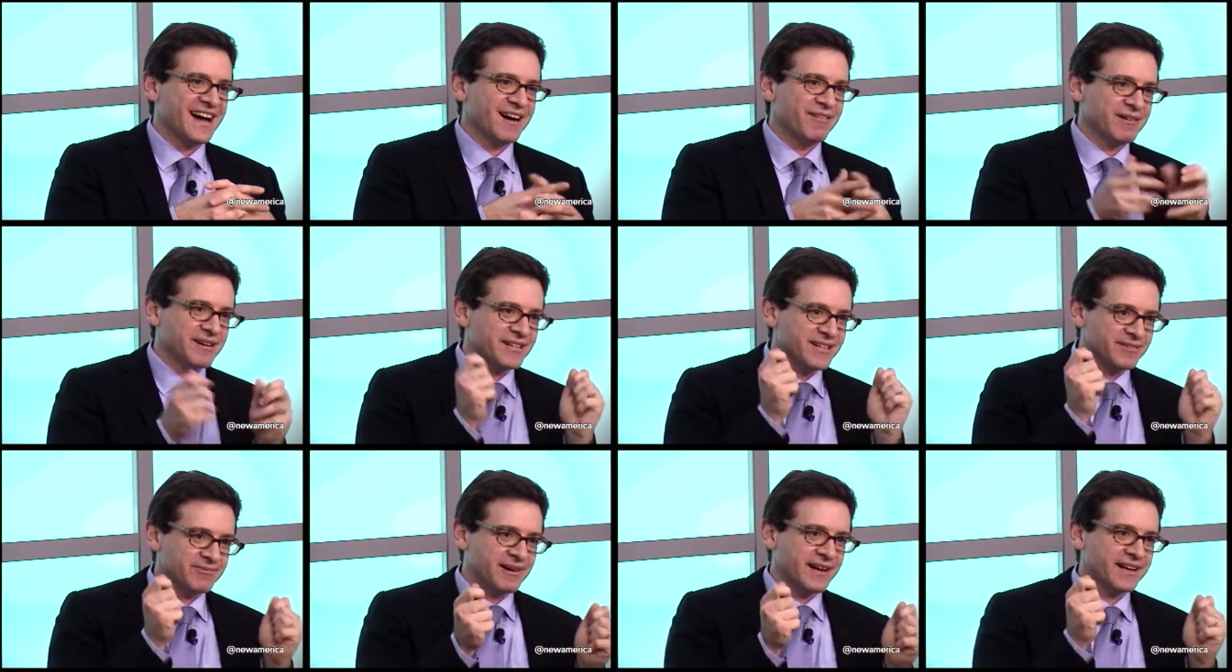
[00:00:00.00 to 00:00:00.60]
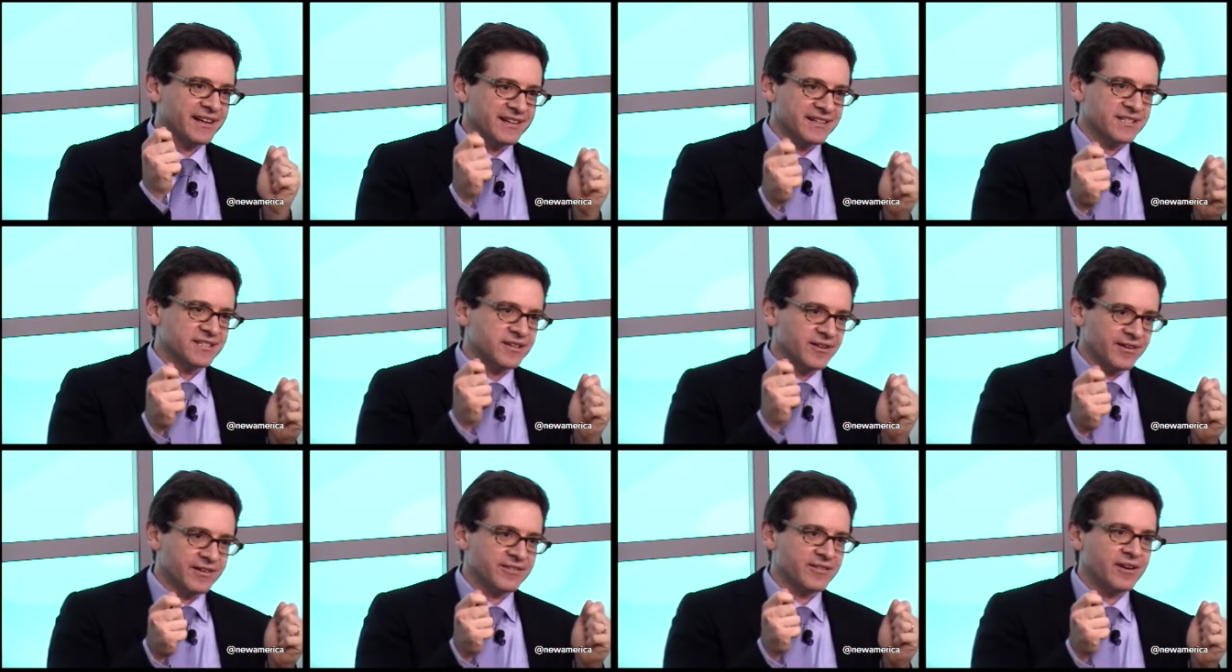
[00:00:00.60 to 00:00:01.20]
which is what
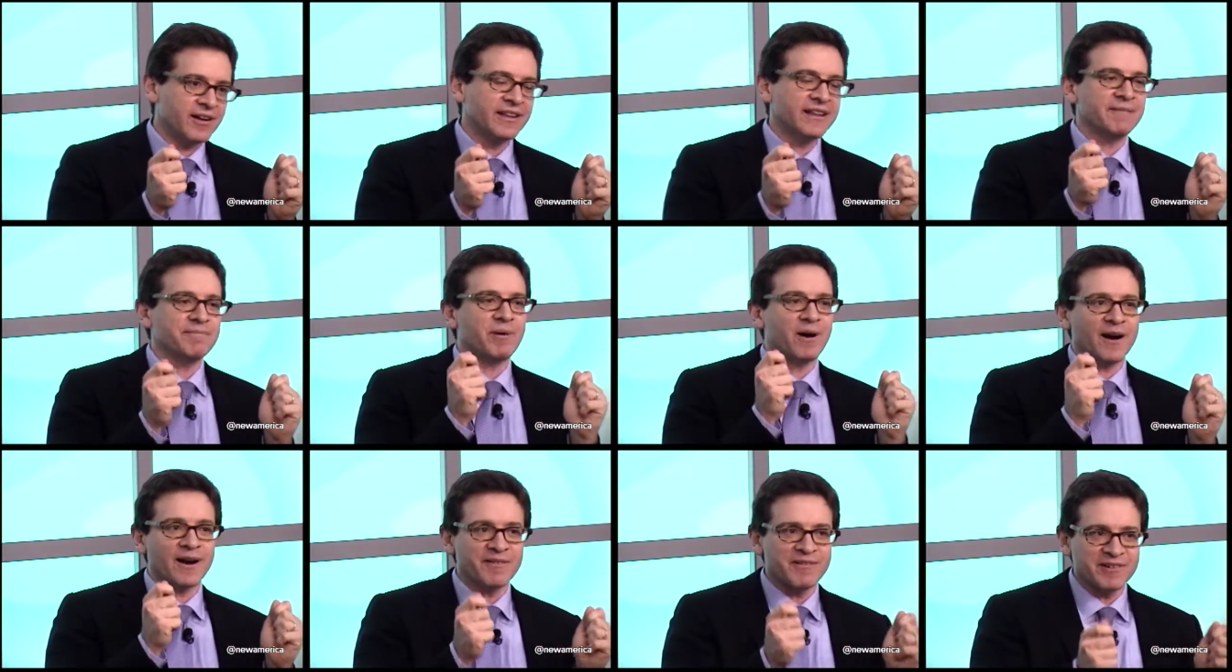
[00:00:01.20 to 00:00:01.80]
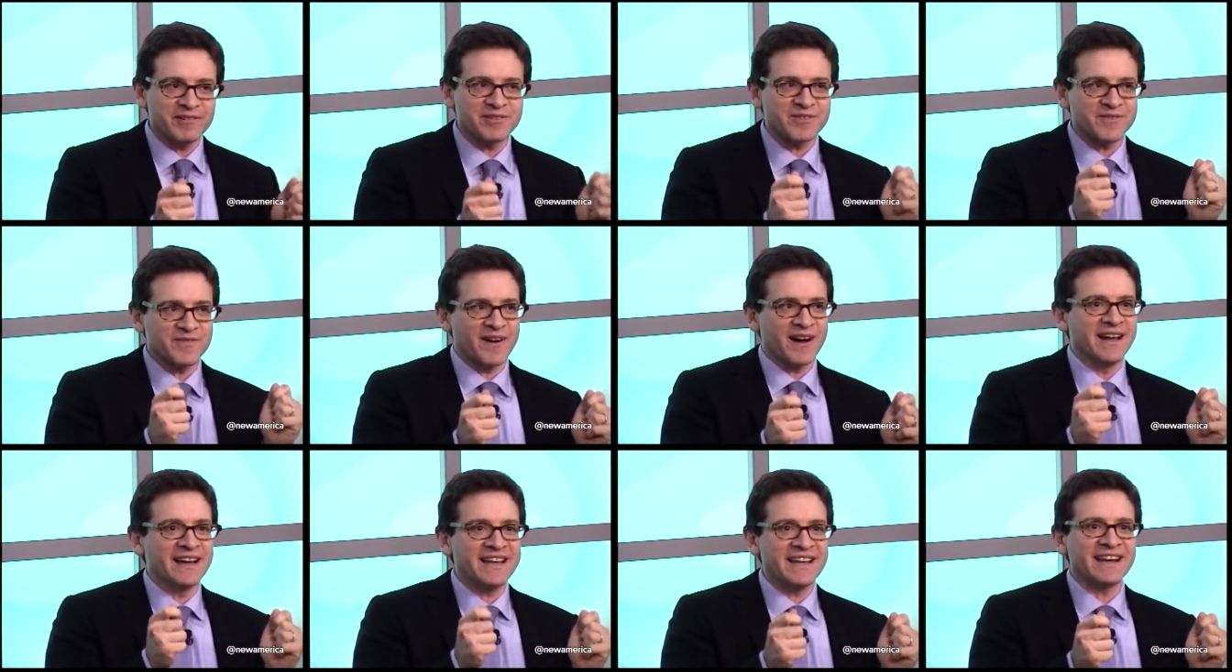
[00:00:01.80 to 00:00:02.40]
conservatives are holding. Part of it was
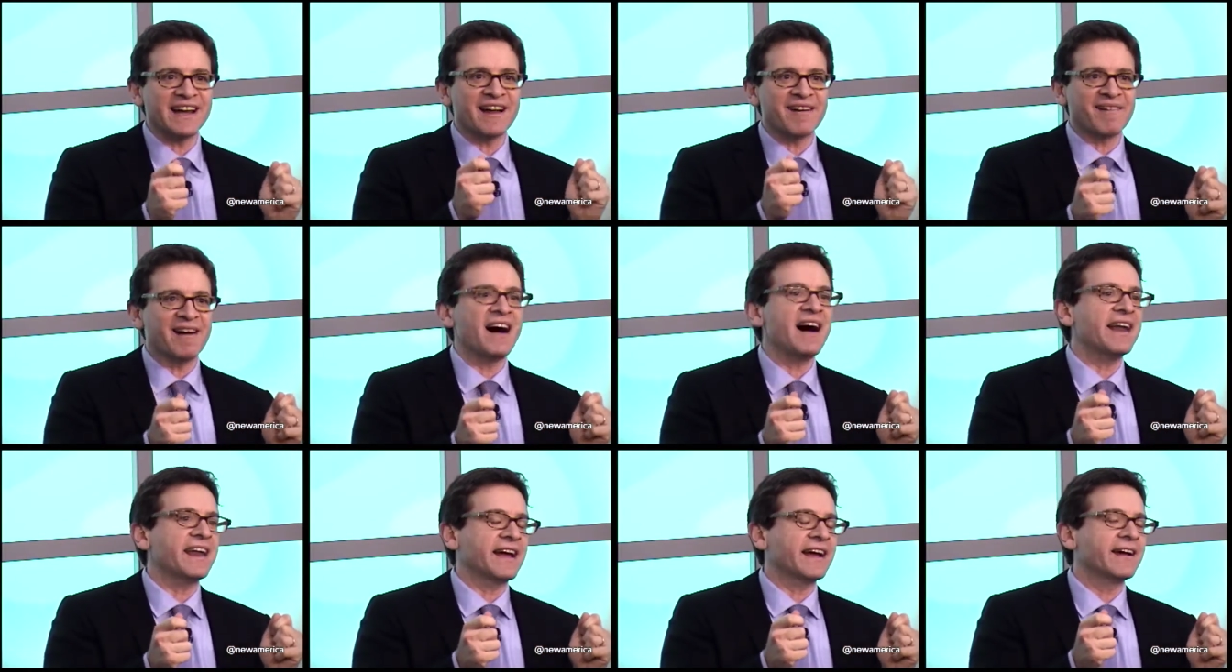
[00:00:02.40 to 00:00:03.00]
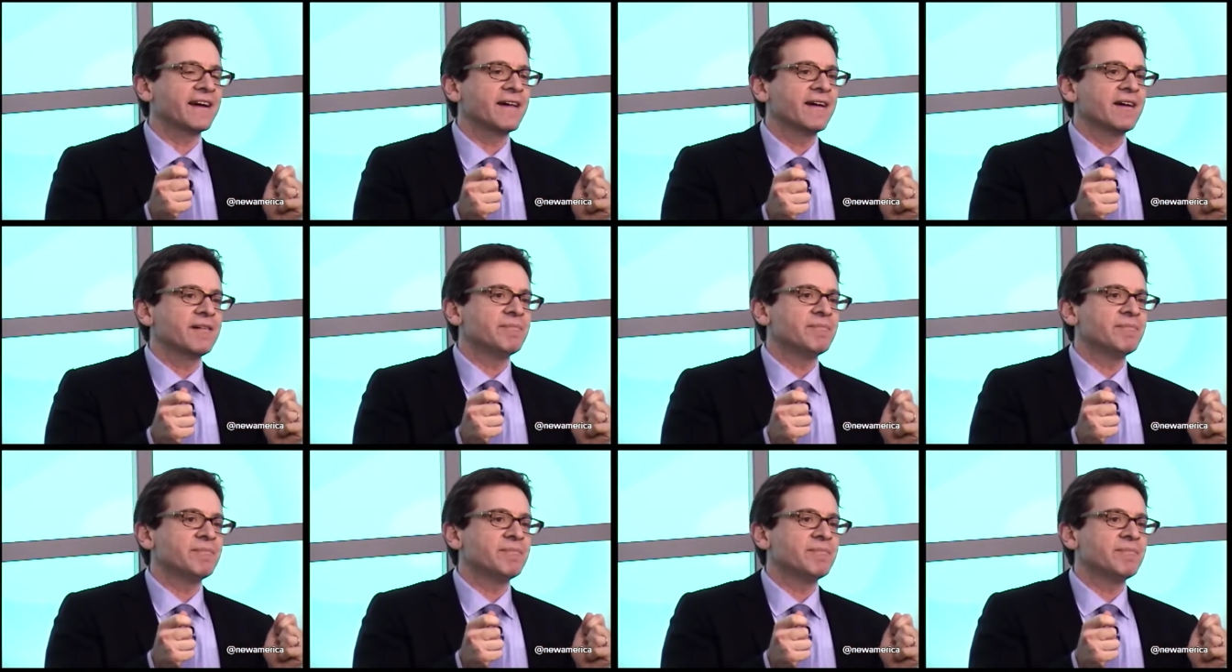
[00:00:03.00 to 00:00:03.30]
funny and ironic,